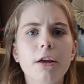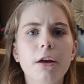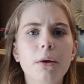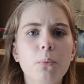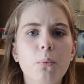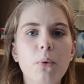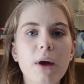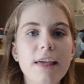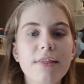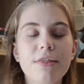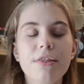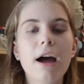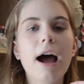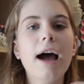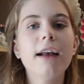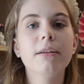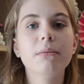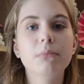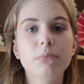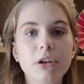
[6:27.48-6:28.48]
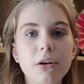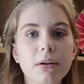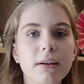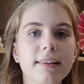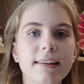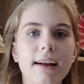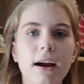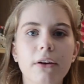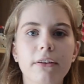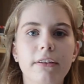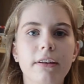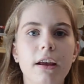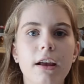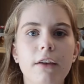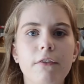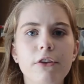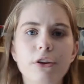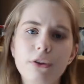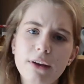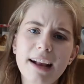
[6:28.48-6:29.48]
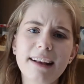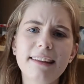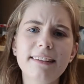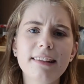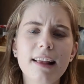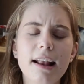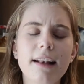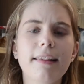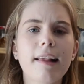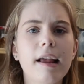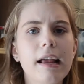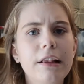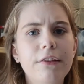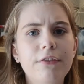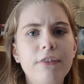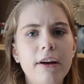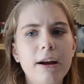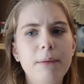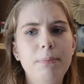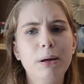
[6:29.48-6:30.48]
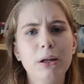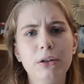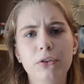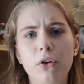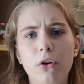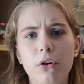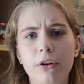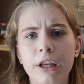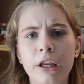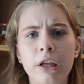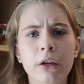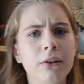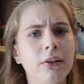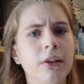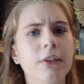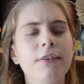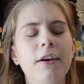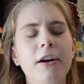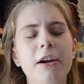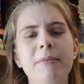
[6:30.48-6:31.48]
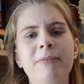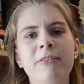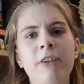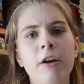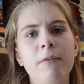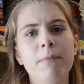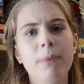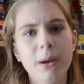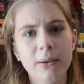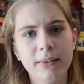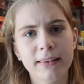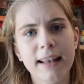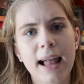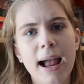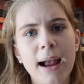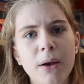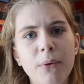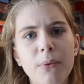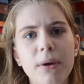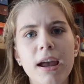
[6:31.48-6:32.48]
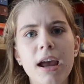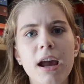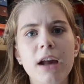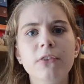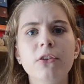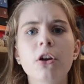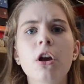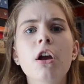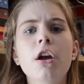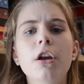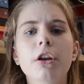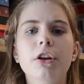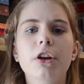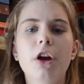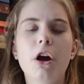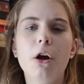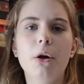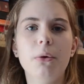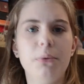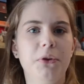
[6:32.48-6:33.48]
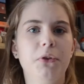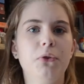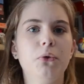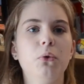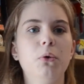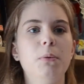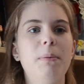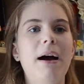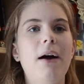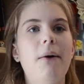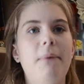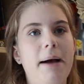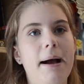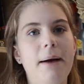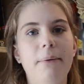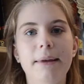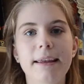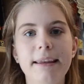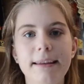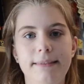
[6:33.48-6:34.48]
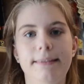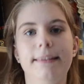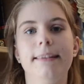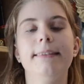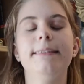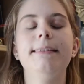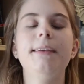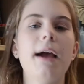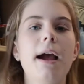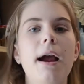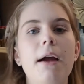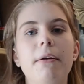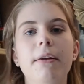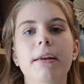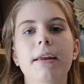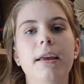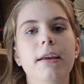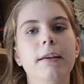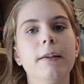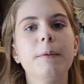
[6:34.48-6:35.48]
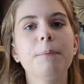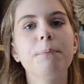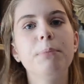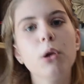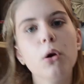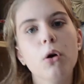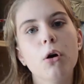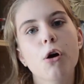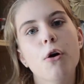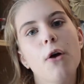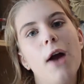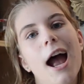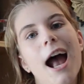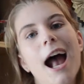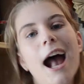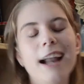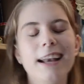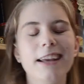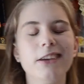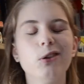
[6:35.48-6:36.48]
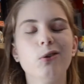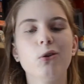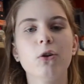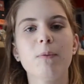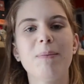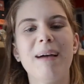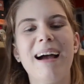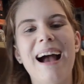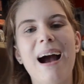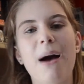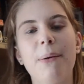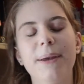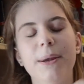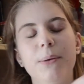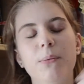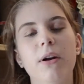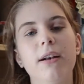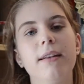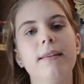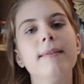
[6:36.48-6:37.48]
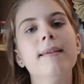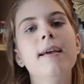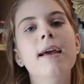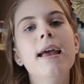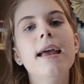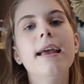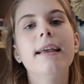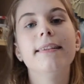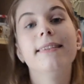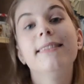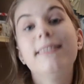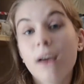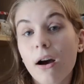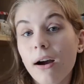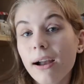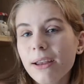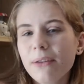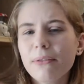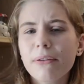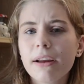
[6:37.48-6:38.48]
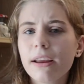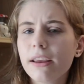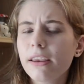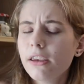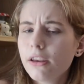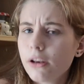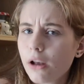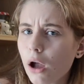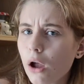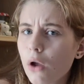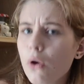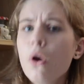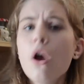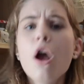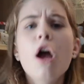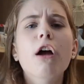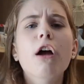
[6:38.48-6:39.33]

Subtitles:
with Adam Ewing's narrative, you get a sense that it's very put on. He uses very verbose language, you know, it's all about how he's this daring explorer, and he talks about how he wants his diary, you know,